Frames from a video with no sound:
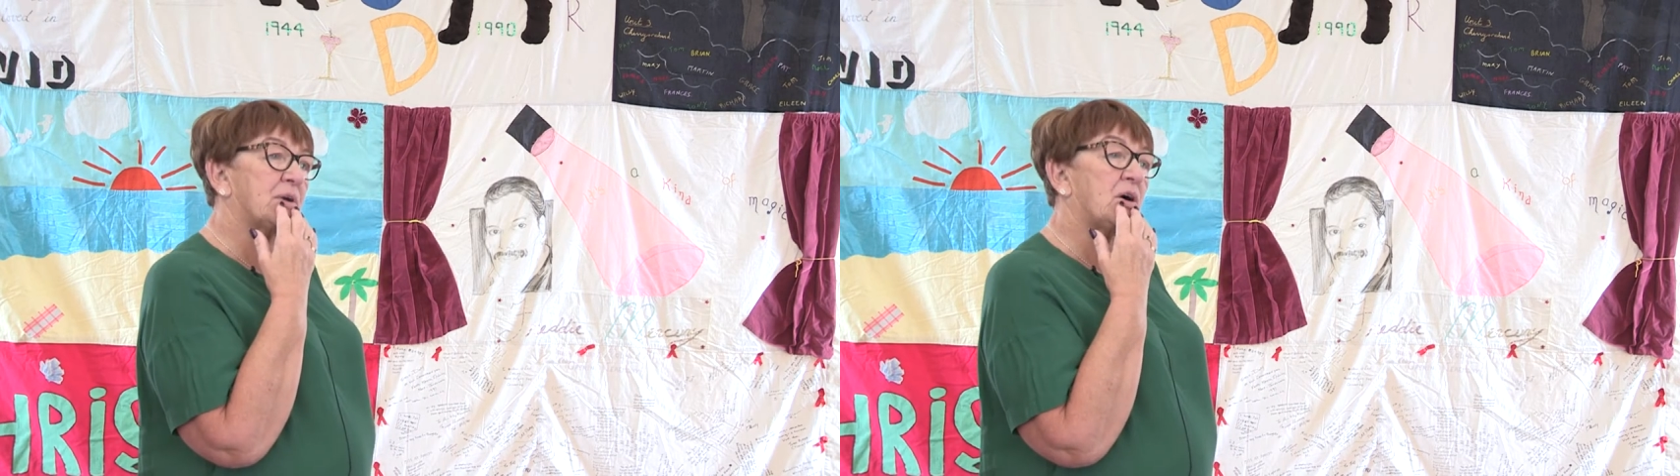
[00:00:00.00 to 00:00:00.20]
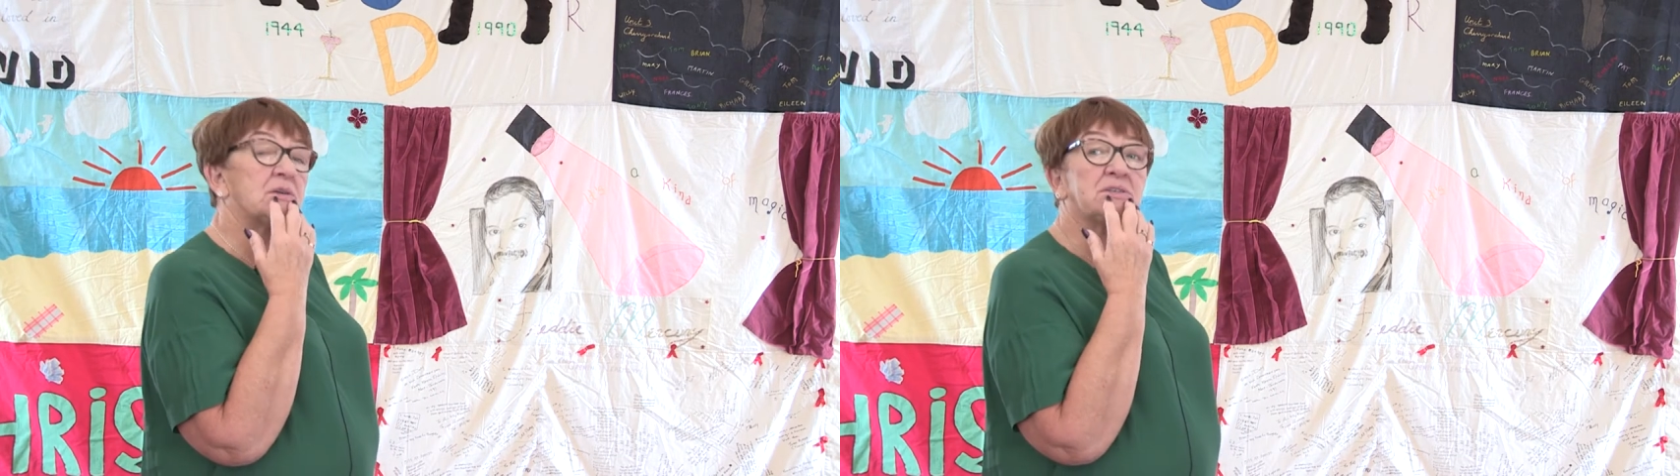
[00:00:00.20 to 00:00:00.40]

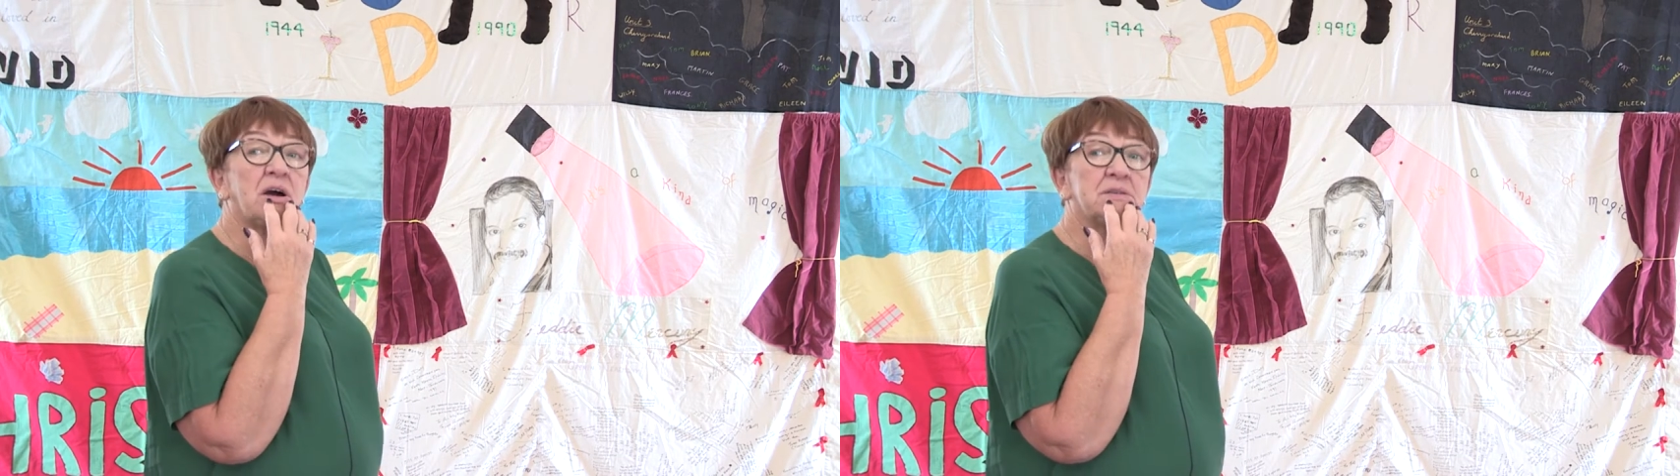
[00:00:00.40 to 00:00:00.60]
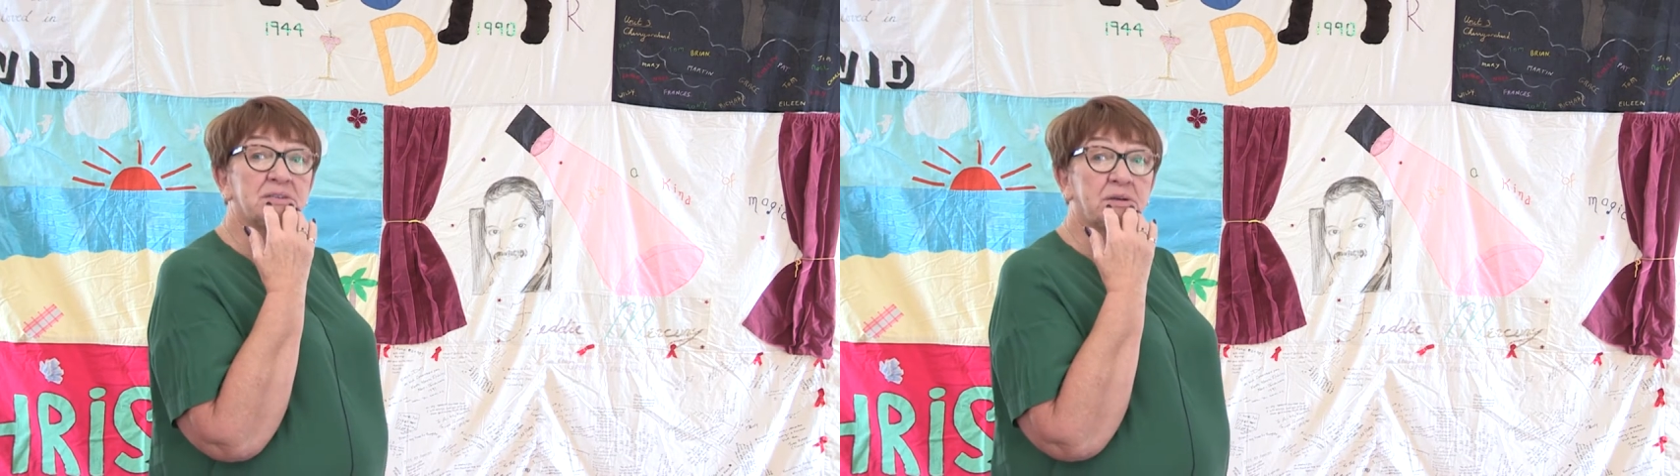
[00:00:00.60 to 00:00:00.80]
called
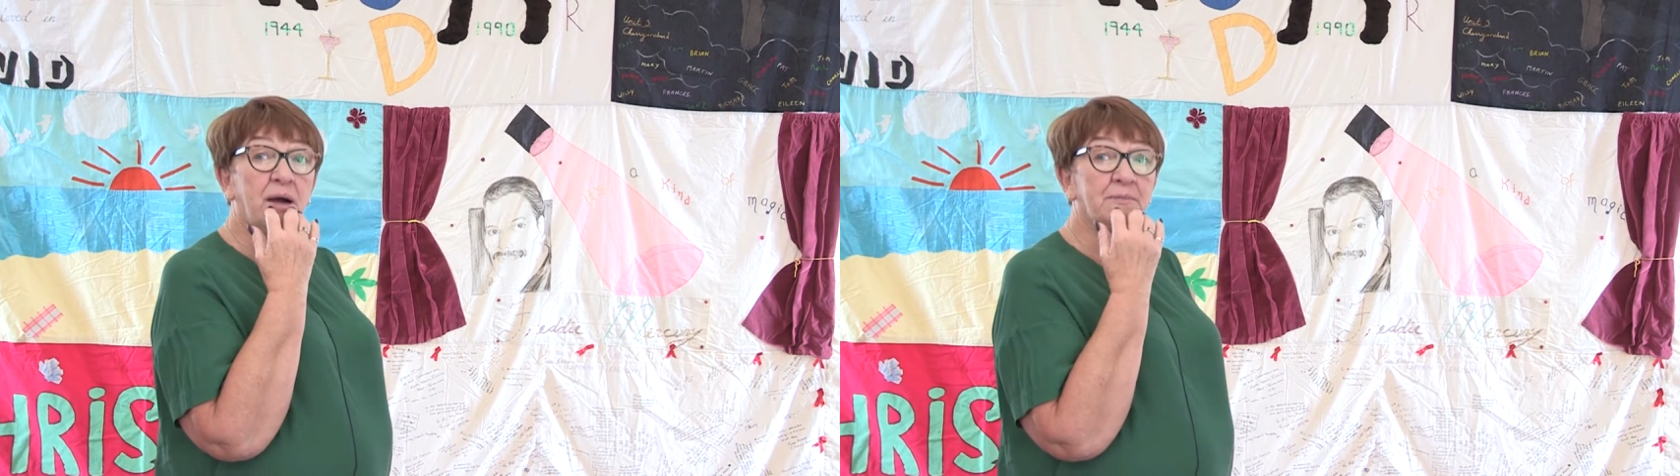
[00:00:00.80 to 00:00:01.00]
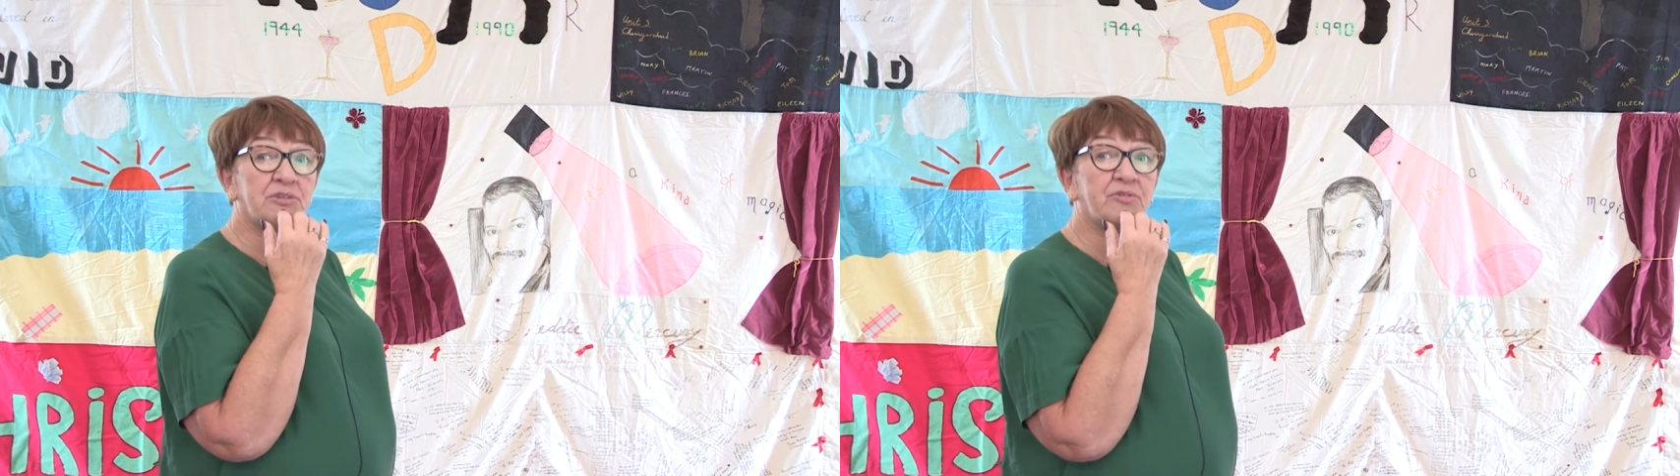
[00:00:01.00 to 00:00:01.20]

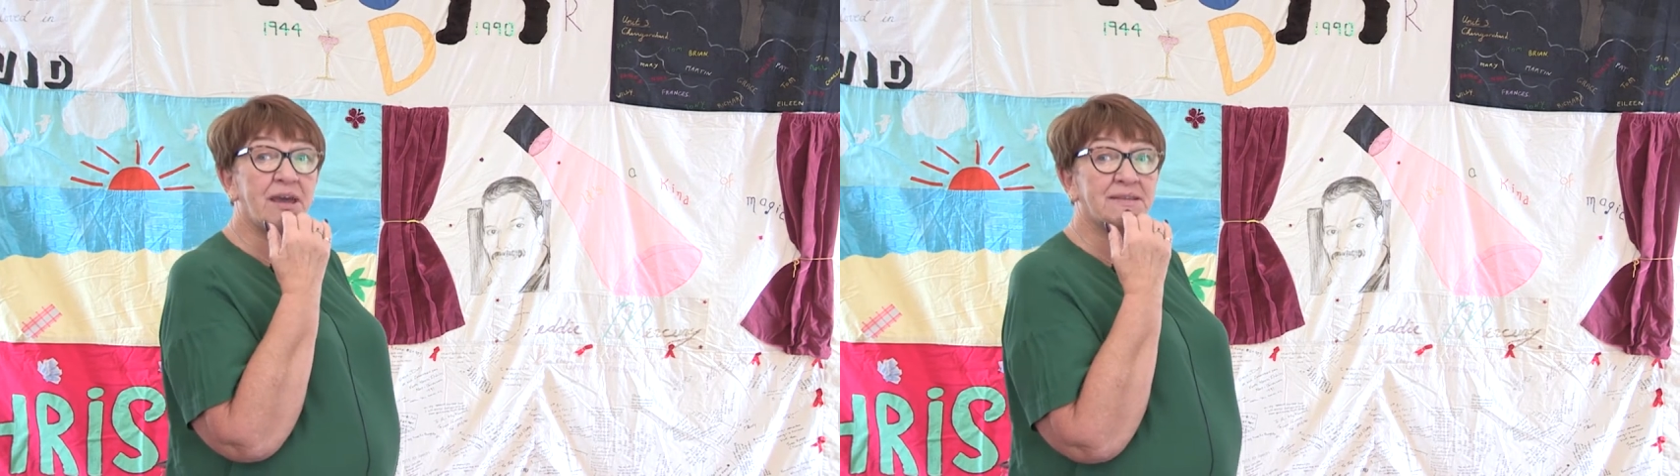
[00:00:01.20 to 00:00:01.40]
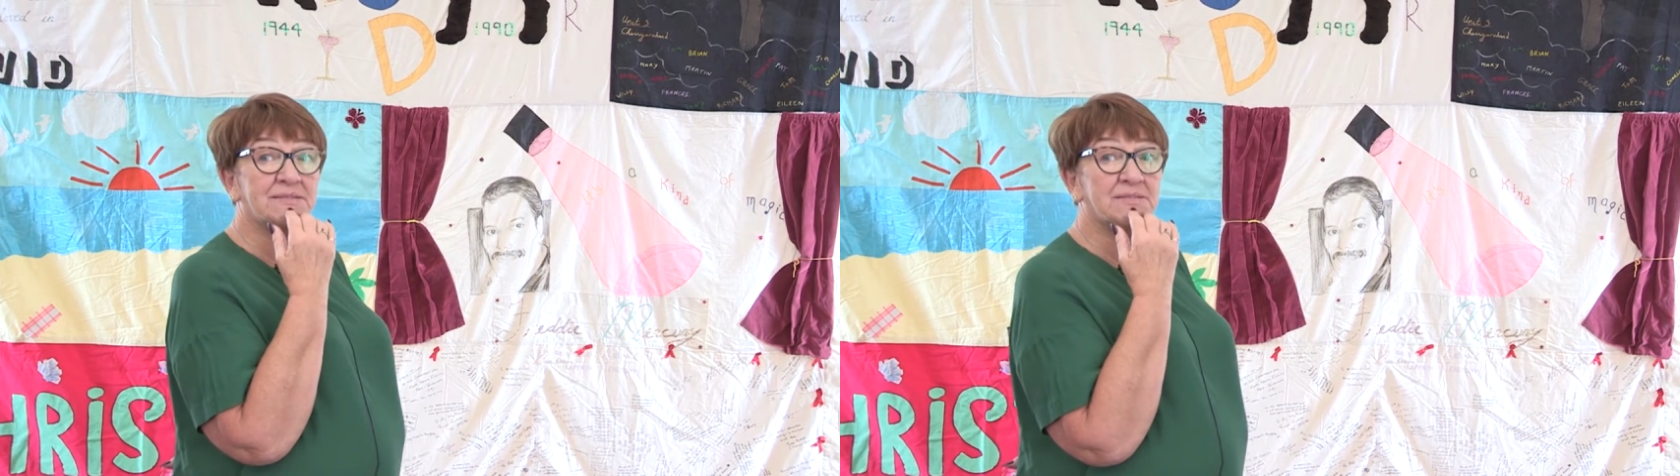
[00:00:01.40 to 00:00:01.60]
Common
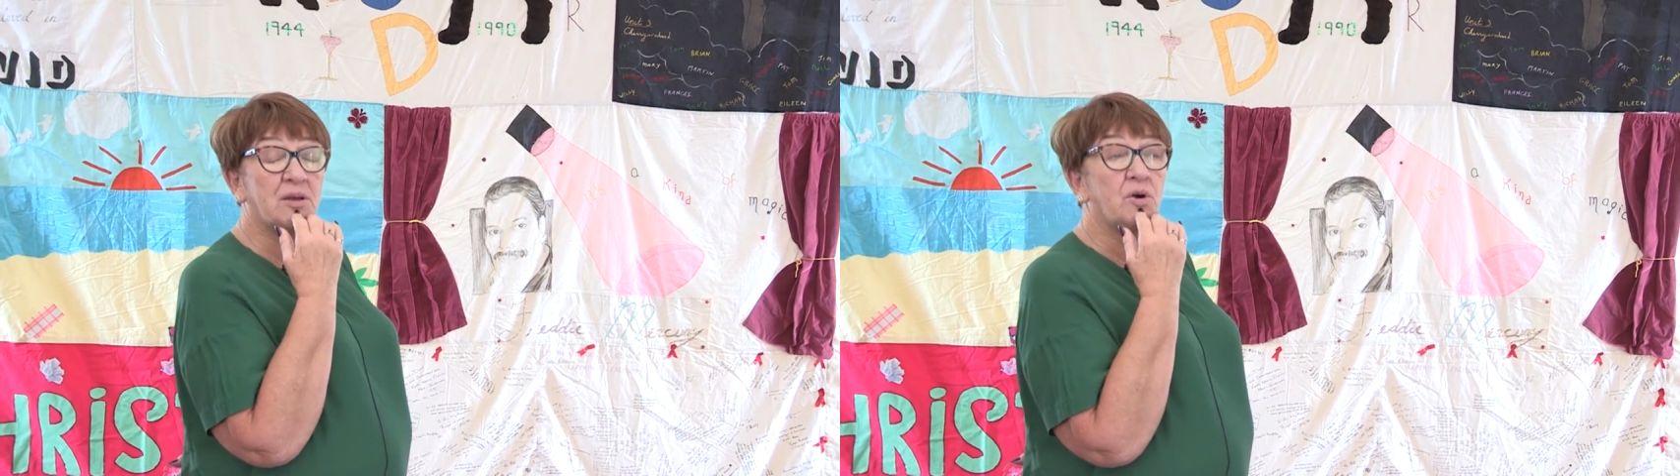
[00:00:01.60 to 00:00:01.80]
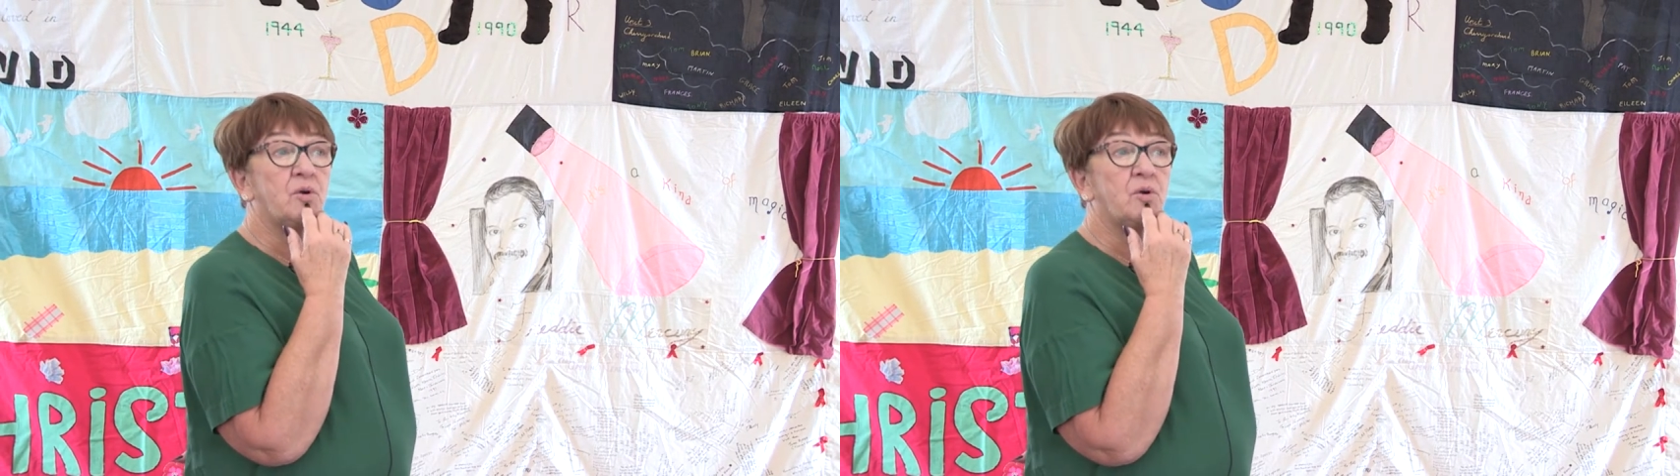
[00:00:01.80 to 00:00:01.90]
Threads,